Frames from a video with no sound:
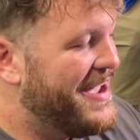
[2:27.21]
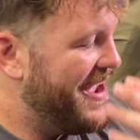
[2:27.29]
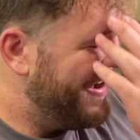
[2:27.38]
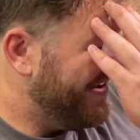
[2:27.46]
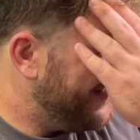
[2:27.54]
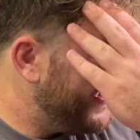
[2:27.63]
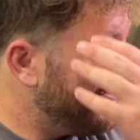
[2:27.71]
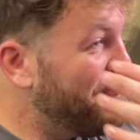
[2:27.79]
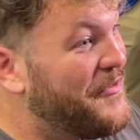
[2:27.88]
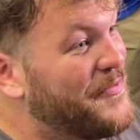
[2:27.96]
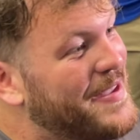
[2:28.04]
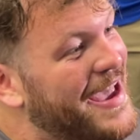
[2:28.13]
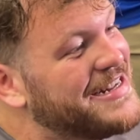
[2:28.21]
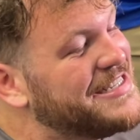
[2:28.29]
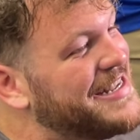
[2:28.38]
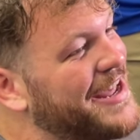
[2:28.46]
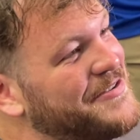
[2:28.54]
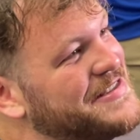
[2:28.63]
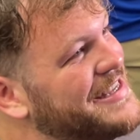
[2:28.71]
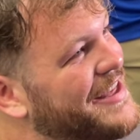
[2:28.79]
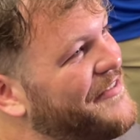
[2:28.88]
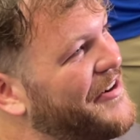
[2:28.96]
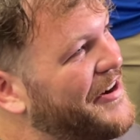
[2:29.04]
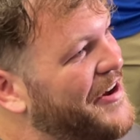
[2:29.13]
Because like coming from Texas, I don't see
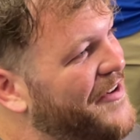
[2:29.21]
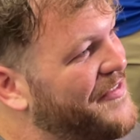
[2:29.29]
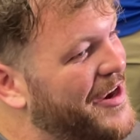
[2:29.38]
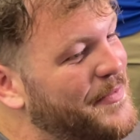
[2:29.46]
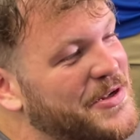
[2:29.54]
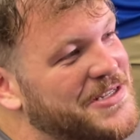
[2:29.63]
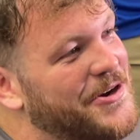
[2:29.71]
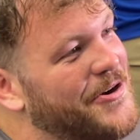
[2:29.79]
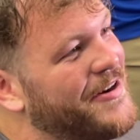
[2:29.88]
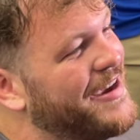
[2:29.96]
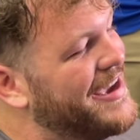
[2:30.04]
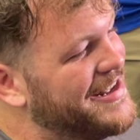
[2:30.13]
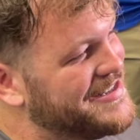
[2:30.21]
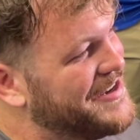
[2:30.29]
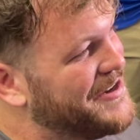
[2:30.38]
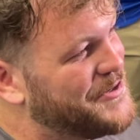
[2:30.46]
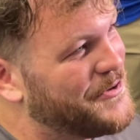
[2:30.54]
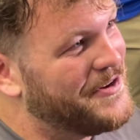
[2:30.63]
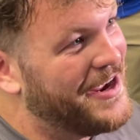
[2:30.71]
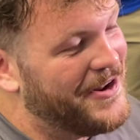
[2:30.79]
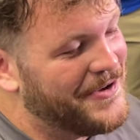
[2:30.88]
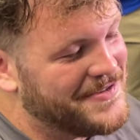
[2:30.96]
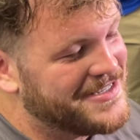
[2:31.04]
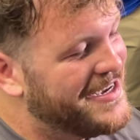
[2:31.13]
that very often. I'm used to hurricanes, not
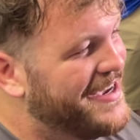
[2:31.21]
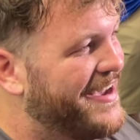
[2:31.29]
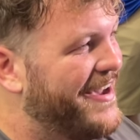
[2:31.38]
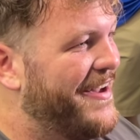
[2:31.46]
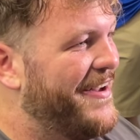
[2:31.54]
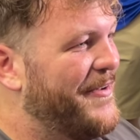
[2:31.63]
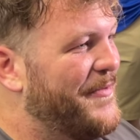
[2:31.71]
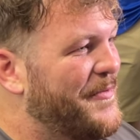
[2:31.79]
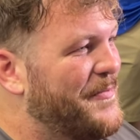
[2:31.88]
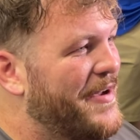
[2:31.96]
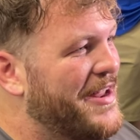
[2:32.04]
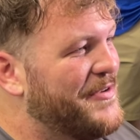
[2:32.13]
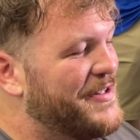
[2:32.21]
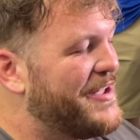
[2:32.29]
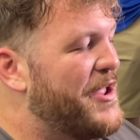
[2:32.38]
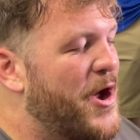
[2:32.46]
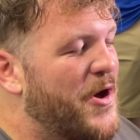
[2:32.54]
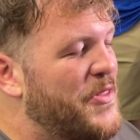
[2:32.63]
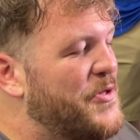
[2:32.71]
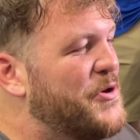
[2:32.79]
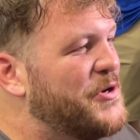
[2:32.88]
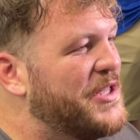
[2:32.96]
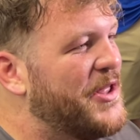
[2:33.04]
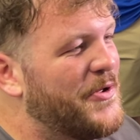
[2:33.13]
tornadoes. But he was like, nah, they
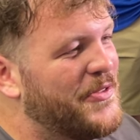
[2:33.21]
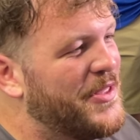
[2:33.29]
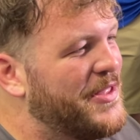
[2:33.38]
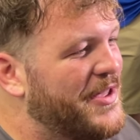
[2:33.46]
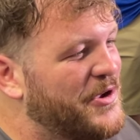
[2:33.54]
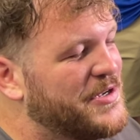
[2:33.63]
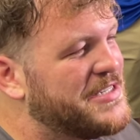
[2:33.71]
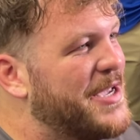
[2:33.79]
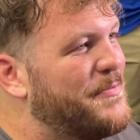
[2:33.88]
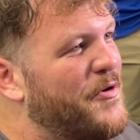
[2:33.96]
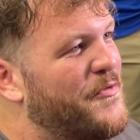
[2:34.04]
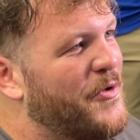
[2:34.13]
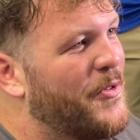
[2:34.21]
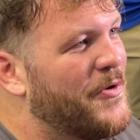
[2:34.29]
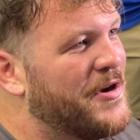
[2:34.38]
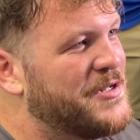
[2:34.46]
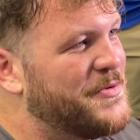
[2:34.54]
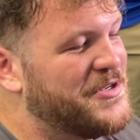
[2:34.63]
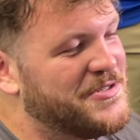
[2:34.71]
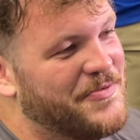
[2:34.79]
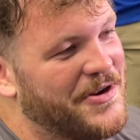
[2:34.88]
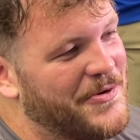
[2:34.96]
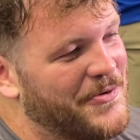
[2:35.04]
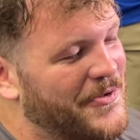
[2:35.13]
usually skip over Lawrence, which is
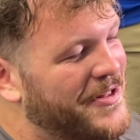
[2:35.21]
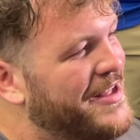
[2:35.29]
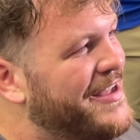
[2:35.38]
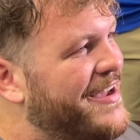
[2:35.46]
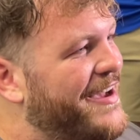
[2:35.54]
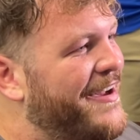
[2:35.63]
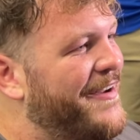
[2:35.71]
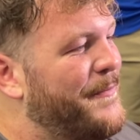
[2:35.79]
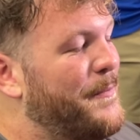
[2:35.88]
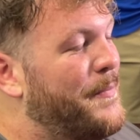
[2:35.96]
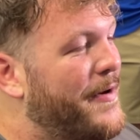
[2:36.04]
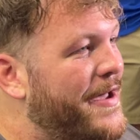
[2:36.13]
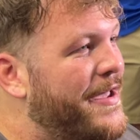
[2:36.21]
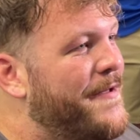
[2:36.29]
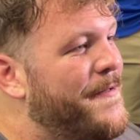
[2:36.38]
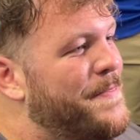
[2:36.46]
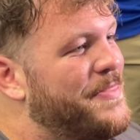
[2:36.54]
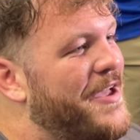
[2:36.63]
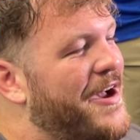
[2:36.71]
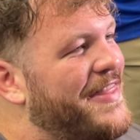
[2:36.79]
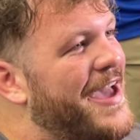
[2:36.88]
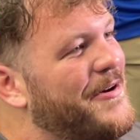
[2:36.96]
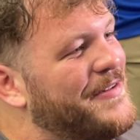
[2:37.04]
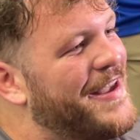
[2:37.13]
pretty cool. That
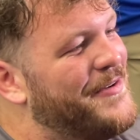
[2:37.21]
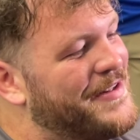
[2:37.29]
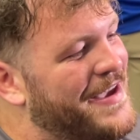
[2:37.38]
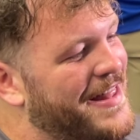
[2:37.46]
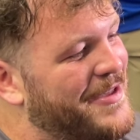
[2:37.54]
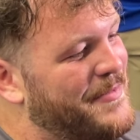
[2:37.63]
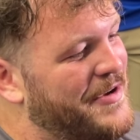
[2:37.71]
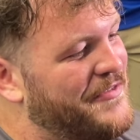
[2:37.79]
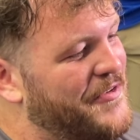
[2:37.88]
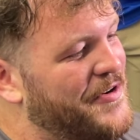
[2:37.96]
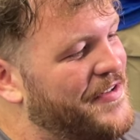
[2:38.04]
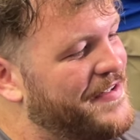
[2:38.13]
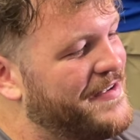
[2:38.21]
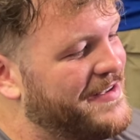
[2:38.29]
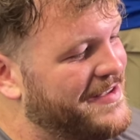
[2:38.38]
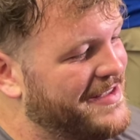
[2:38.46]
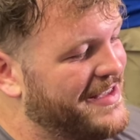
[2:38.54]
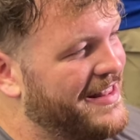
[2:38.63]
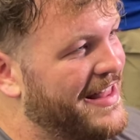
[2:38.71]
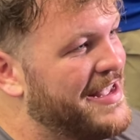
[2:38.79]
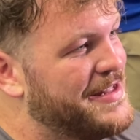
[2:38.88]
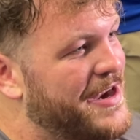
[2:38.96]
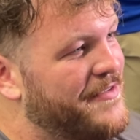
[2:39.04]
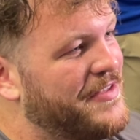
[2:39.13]
was kind of like my first
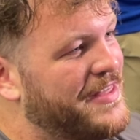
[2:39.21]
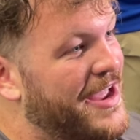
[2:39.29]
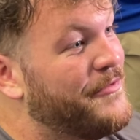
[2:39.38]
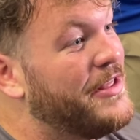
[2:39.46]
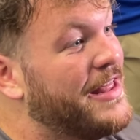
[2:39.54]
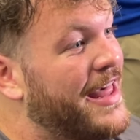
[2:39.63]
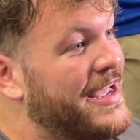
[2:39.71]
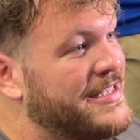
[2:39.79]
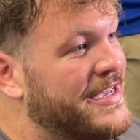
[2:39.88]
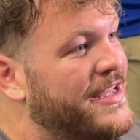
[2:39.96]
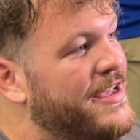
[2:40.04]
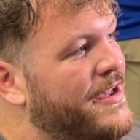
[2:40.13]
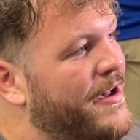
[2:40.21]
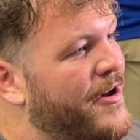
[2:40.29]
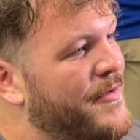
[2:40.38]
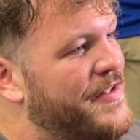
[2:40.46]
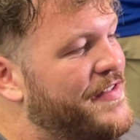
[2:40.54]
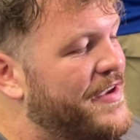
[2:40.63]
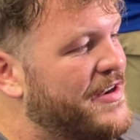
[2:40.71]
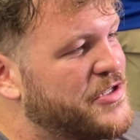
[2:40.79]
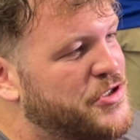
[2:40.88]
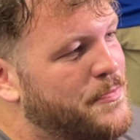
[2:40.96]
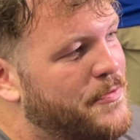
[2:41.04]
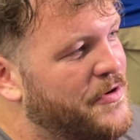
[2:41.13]
glance at everything. I really liked it. It's not a
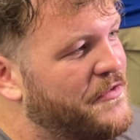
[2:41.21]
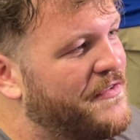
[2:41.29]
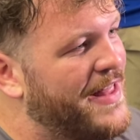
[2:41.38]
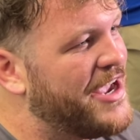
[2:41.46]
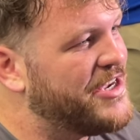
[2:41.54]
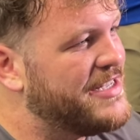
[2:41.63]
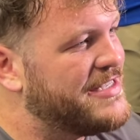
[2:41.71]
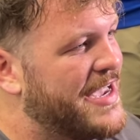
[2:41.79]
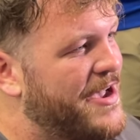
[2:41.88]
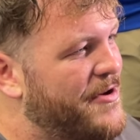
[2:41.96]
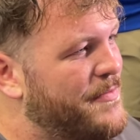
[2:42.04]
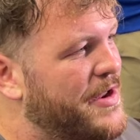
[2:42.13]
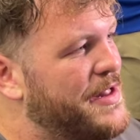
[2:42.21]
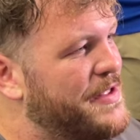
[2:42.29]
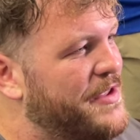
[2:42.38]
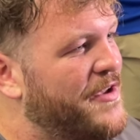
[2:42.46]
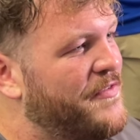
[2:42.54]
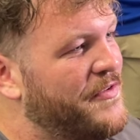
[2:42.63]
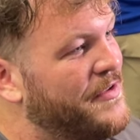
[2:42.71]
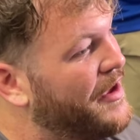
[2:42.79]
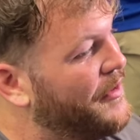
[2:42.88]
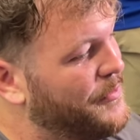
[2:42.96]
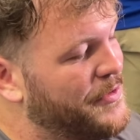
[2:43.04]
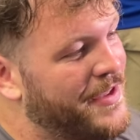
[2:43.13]
super flashy town, but it's enough
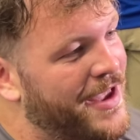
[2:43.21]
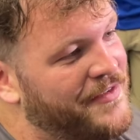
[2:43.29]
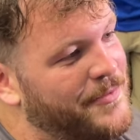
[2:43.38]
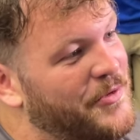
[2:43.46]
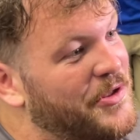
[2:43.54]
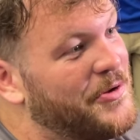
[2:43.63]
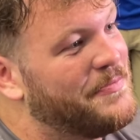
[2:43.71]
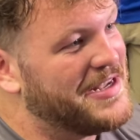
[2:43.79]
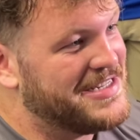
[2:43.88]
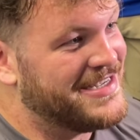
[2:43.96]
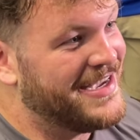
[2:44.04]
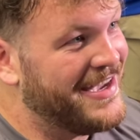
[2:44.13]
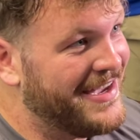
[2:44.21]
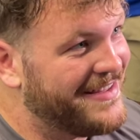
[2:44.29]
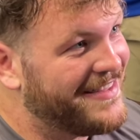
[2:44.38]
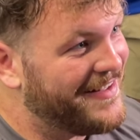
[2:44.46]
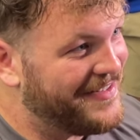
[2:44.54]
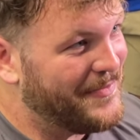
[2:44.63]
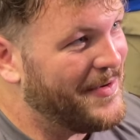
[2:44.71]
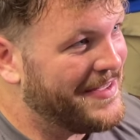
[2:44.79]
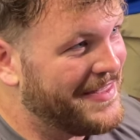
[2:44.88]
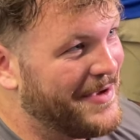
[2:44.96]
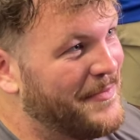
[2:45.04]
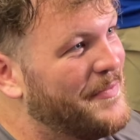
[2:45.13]
to have some really good places to eat. That's the big
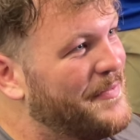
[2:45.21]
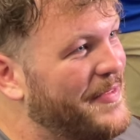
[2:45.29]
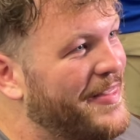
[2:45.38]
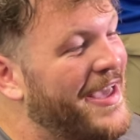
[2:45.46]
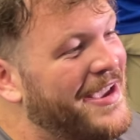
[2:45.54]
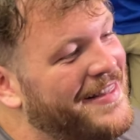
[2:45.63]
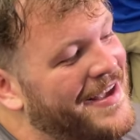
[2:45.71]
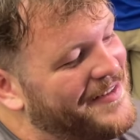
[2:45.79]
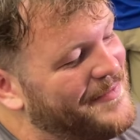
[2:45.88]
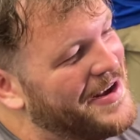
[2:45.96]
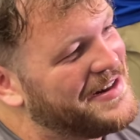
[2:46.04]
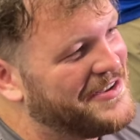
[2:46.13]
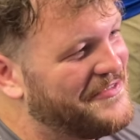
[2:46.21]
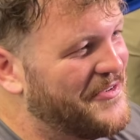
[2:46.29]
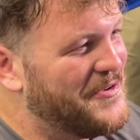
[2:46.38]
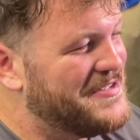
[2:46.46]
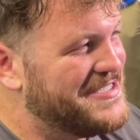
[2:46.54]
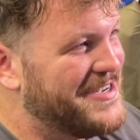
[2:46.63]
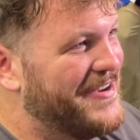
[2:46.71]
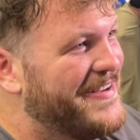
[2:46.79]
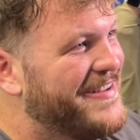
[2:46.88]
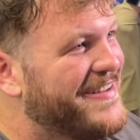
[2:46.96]
thing. Like some Mexican food. So.